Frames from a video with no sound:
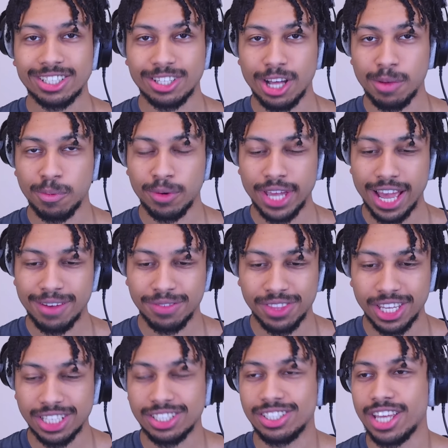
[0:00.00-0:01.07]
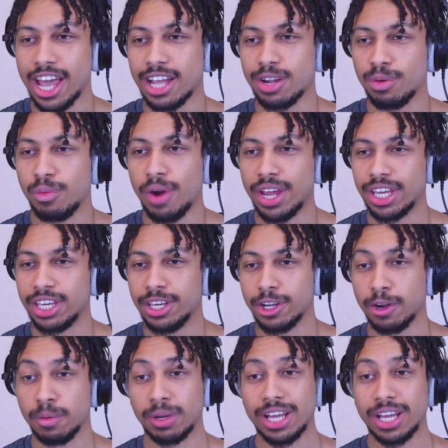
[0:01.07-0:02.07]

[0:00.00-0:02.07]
up, we have this deck right here,